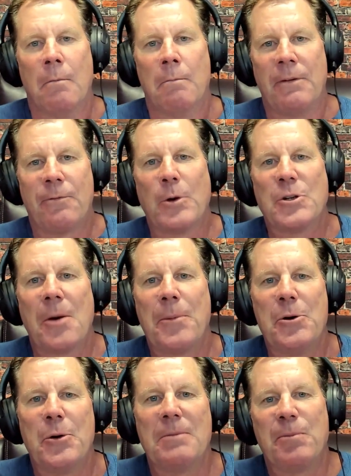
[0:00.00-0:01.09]
Before we jump
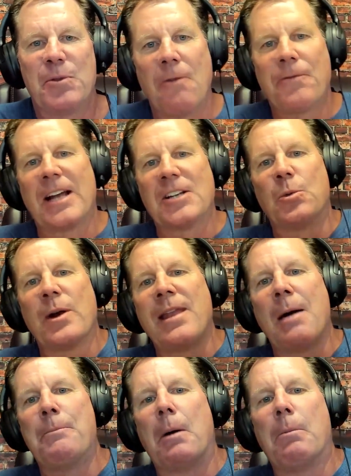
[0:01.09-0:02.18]
into it, don't forget to ring
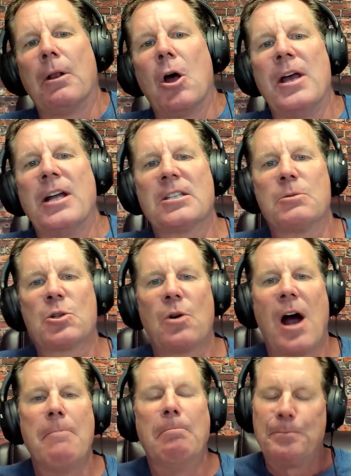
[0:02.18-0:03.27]
that bell below, hit
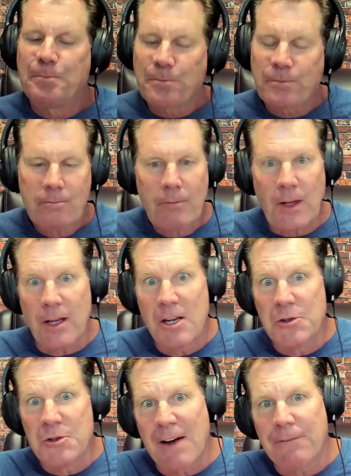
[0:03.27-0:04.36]
subscribe you
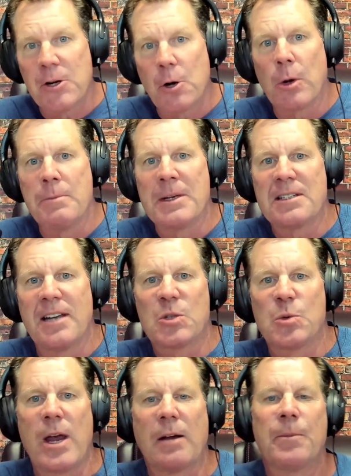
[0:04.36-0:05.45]
definitely don't want to miss next
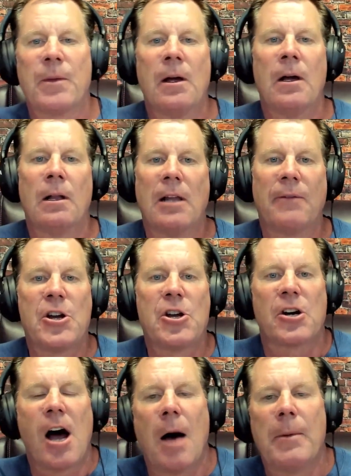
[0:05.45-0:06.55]
week. Love to hear your
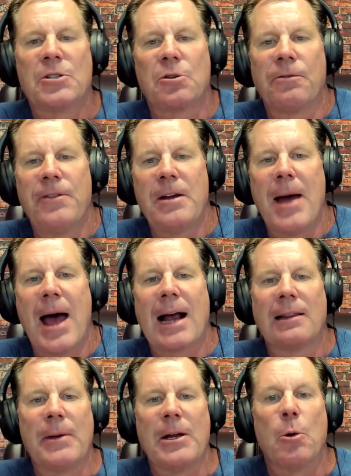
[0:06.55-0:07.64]
comments or feedback.
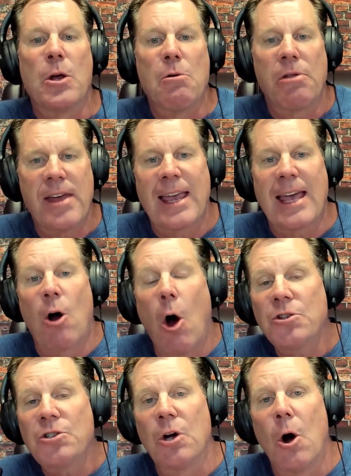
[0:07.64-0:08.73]
Let me know what you think and
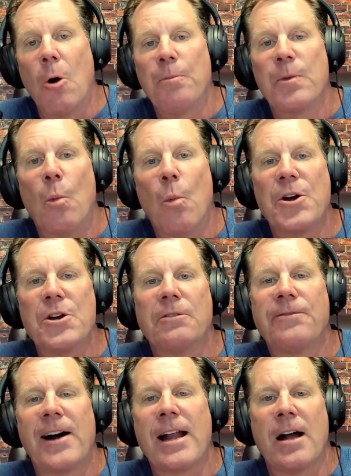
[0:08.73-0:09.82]
also where you're
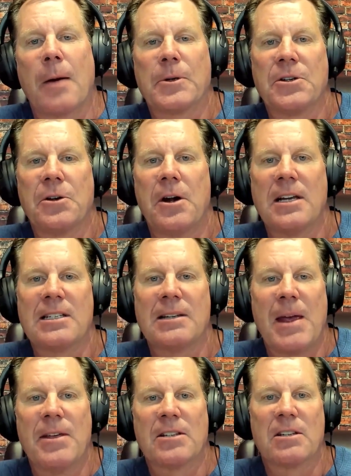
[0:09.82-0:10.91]
finding opportunities
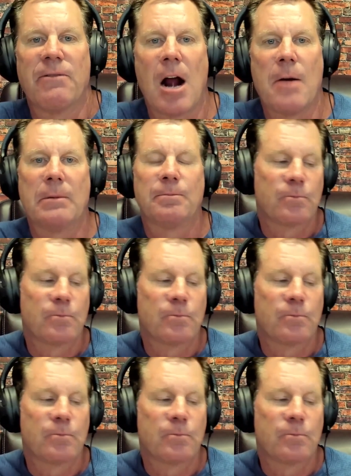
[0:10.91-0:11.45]
in this environment.